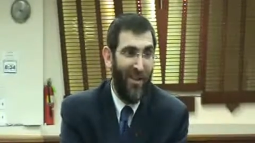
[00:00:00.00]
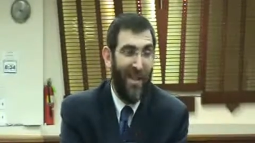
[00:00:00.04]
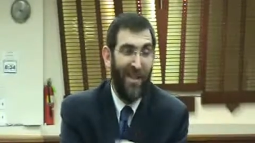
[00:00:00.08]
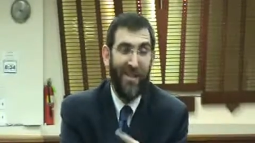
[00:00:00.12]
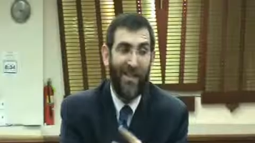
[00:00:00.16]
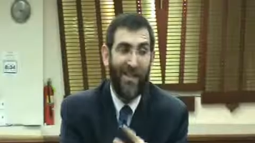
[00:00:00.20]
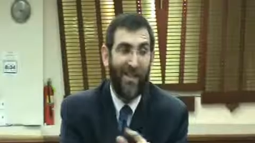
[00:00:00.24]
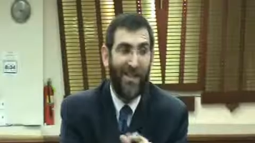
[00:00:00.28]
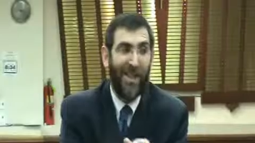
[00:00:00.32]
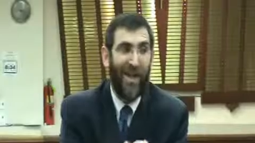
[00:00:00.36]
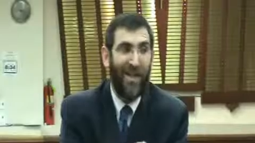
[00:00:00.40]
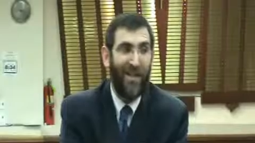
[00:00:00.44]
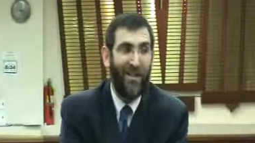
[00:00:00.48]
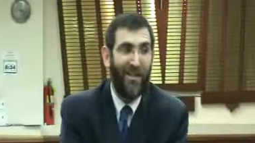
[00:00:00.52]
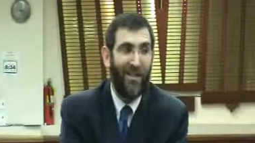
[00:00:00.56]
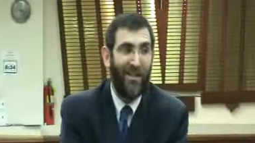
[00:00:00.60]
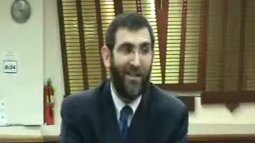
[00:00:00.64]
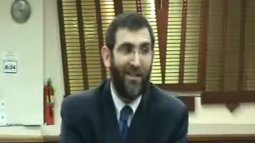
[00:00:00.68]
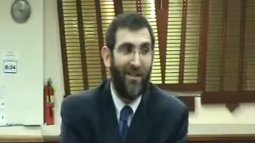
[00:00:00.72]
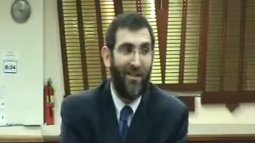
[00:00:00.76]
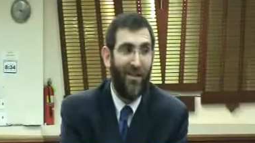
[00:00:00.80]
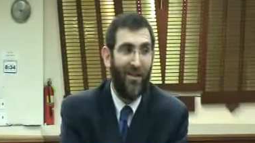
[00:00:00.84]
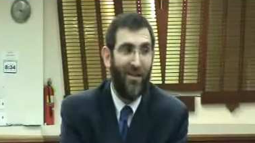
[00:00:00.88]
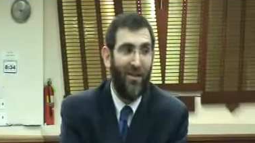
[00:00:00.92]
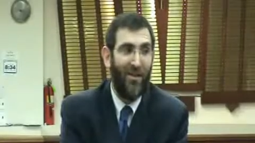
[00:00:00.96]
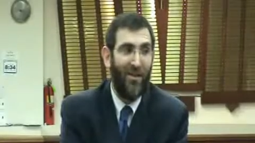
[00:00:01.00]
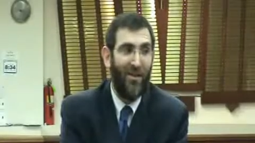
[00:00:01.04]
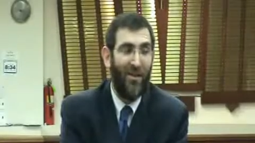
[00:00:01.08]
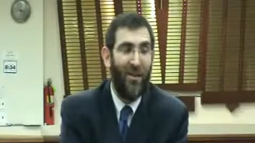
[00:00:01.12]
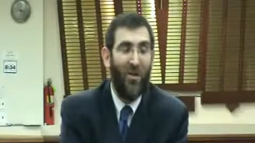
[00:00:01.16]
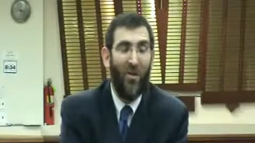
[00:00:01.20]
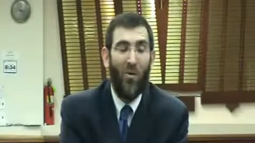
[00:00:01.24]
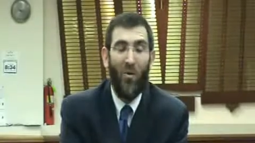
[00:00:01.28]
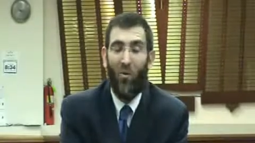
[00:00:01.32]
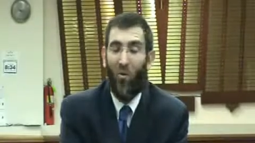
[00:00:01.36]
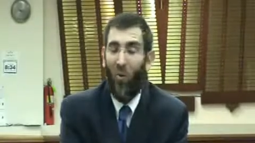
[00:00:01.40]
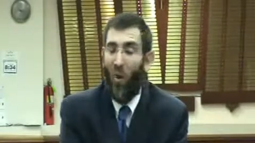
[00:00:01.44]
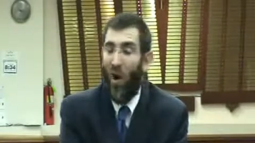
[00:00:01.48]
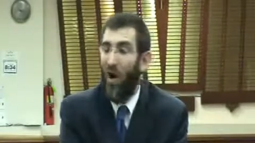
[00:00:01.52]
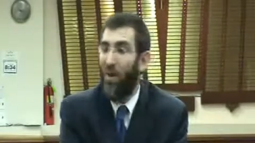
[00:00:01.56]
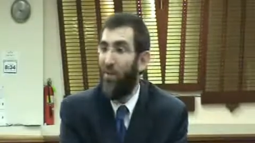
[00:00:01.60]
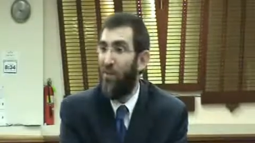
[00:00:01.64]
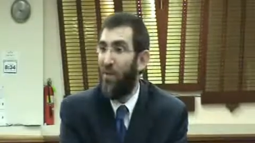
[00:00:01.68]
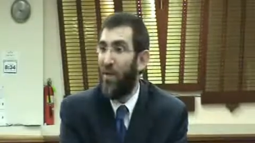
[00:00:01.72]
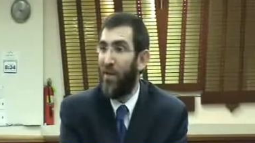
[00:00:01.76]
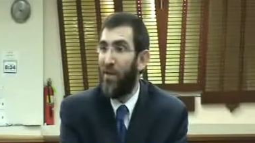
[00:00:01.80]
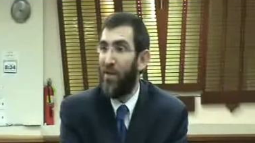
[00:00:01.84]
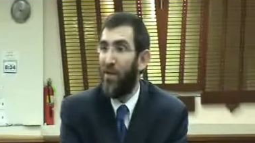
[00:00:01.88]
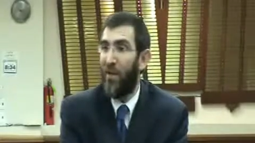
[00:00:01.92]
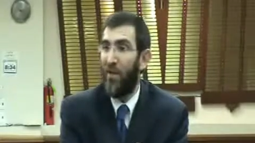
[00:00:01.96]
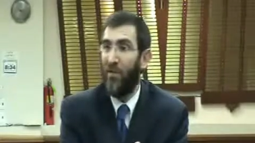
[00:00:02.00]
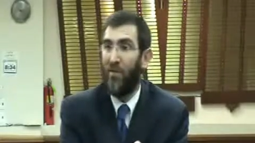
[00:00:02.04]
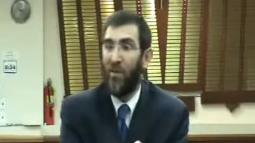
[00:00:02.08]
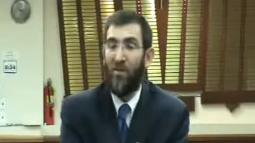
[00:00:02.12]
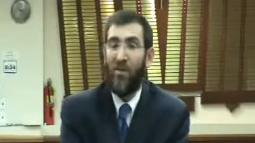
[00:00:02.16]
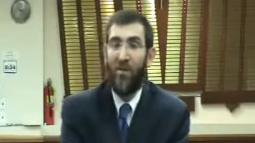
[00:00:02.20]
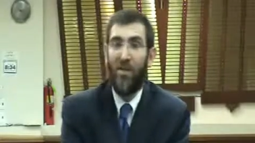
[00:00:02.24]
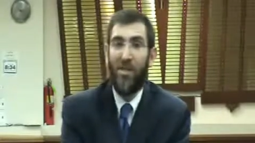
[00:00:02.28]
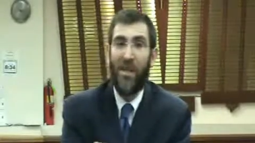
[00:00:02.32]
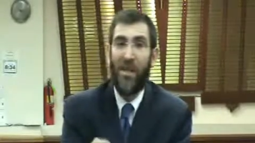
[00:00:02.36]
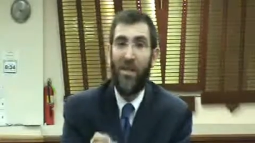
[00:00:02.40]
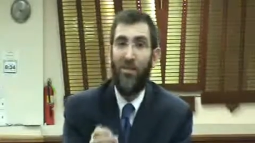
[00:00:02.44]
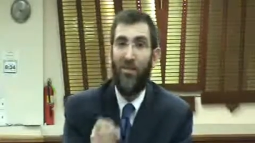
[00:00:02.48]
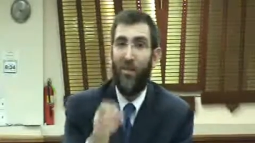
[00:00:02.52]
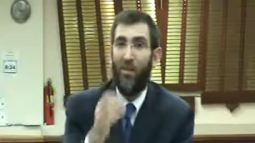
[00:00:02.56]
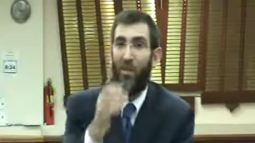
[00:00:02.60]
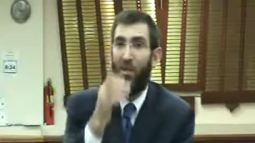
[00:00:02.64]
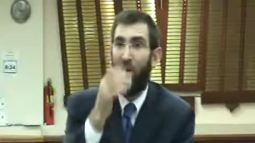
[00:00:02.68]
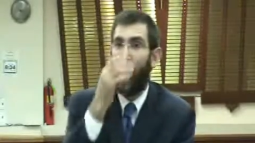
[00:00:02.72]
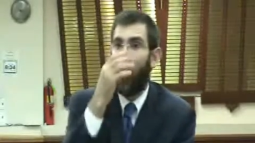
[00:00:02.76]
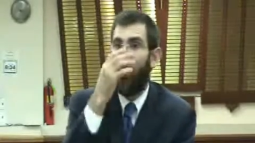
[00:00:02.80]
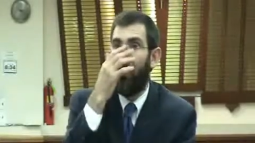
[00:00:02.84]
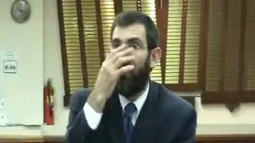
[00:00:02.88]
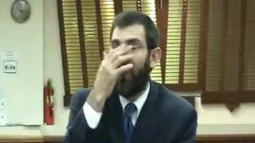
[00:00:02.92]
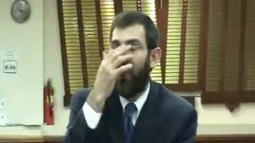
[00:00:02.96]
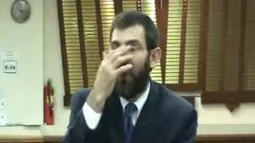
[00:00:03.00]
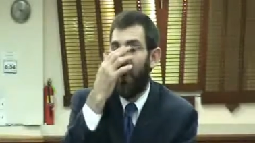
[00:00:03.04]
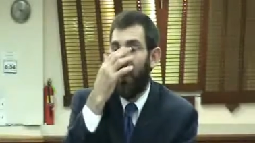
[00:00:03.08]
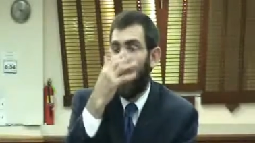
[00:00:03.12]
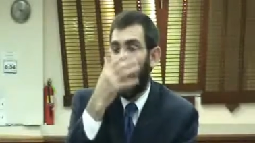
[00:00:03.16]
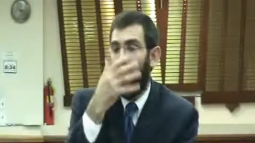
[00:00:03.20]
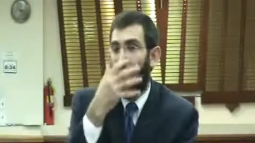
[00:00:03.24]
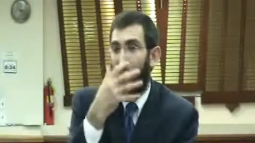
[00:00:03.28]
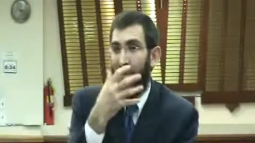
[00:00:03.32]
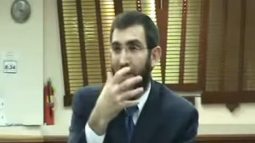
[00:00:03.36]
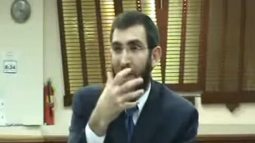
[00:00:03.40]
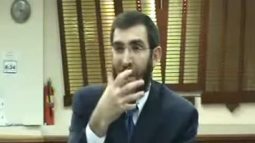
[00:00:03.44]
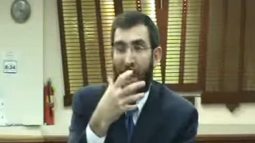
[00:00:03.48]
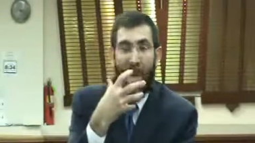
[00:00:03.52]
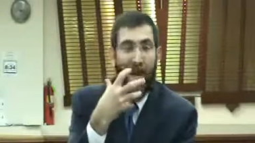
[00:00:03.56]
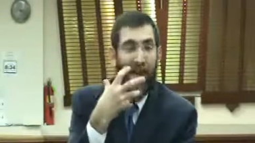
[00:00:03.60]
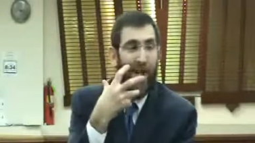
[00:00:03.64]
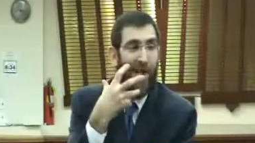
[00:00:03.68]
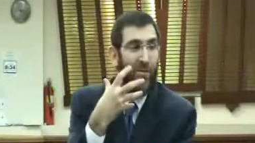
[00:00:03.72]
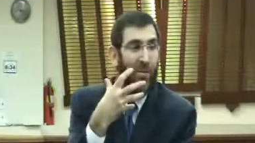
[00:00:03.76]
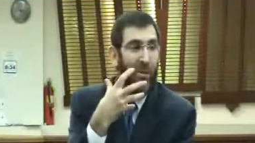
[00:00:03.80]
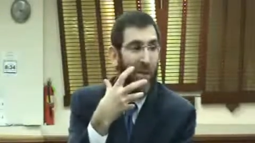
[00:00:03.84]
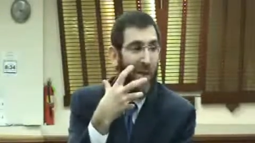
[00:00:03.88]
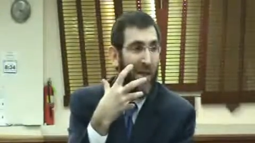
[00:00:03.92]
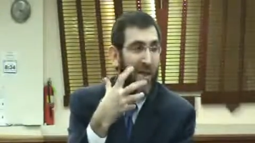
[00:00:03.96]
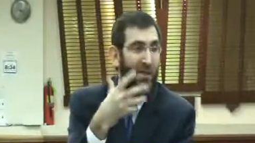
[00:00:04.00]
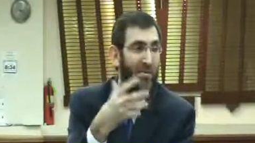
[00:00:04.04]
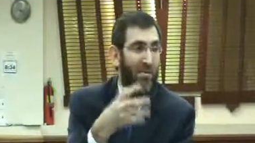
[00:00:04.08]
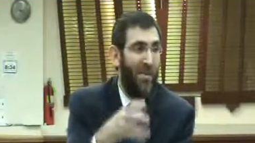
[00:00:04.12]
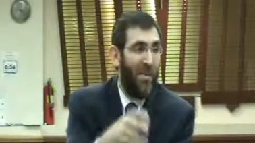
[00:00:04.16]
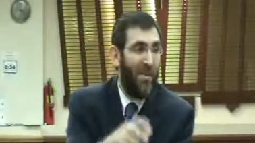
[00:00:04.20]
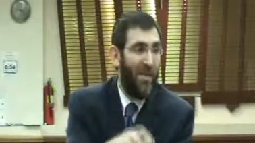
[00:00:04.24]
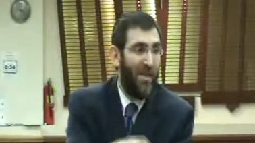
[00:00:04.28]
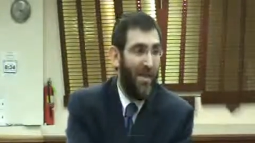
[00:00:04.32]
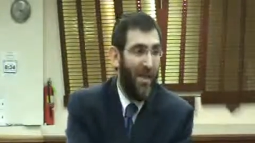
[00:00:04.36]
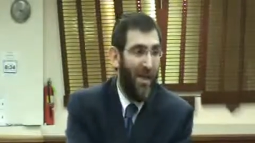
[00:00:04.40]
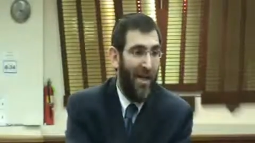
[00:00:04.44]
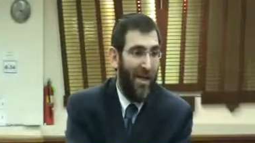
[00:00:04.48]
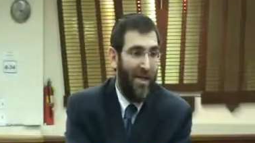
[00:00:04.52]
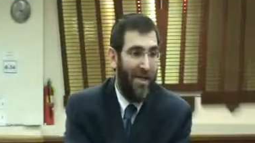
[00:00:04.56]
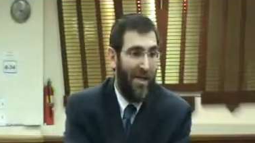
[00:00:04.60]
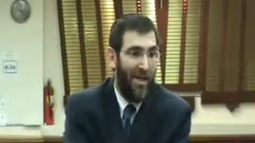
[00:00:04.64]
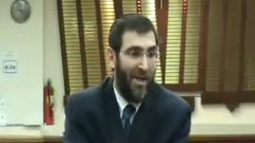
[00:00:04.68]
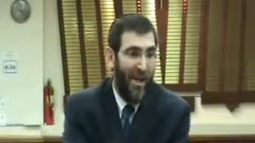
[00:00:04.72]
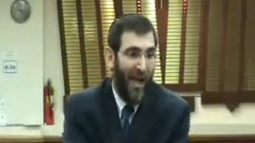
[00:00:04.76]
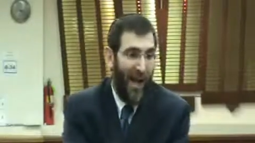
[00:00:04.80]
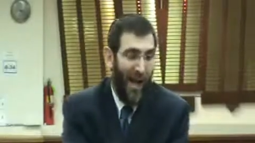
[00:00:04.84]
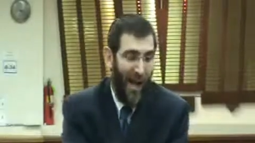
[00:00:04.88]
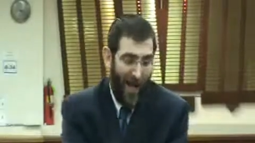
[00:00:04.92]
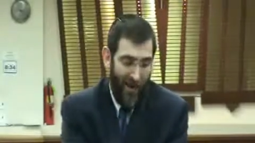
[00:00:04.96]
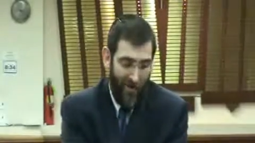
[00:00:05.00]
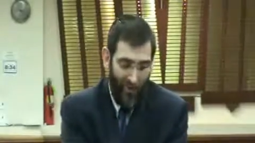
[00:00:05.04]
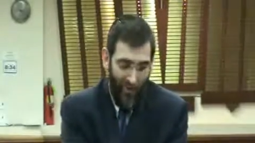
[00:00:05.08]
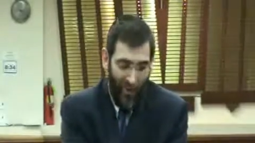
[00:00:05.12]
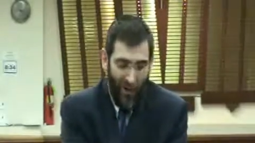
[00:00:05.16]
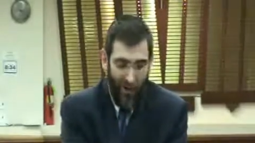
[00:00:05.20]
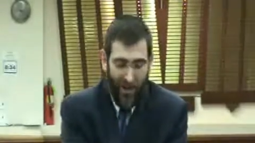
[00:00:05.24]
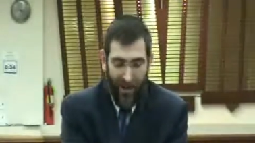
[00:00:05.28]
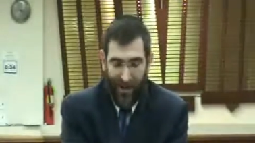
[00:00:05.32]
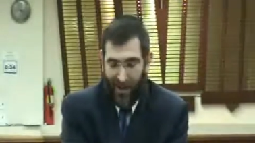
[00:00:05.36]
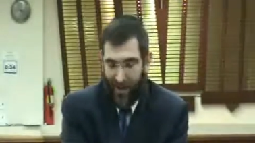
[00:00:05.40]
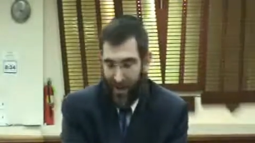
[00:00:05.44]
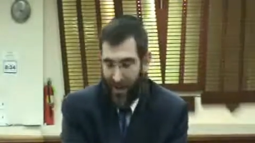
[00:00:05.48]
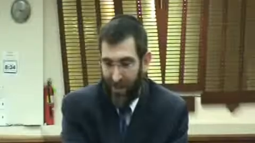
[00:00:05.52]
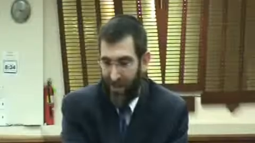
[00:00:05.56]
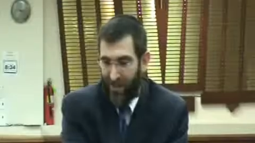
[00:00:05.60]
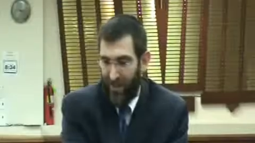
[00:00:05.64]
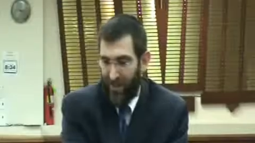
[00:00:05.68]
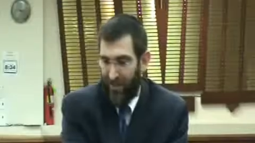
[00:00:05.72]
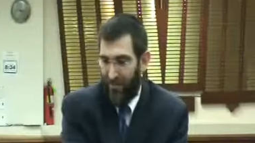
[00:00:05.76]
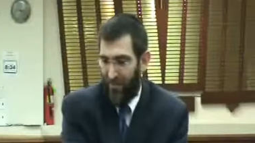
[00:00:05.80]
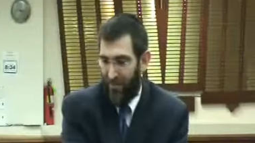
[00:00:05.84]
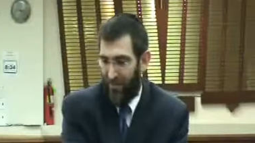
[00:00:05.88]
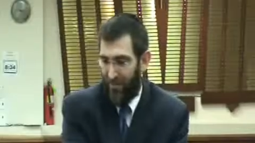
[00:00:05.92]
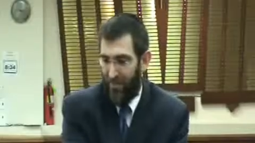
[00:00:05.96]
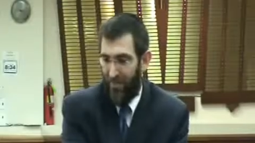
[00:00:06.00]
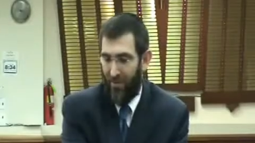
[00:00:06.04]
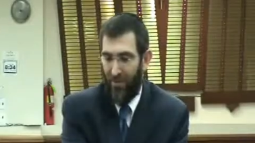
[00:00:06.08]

That's a tzadik. Why? Because I'll give you an example. You know, the animal in me says that I want to eat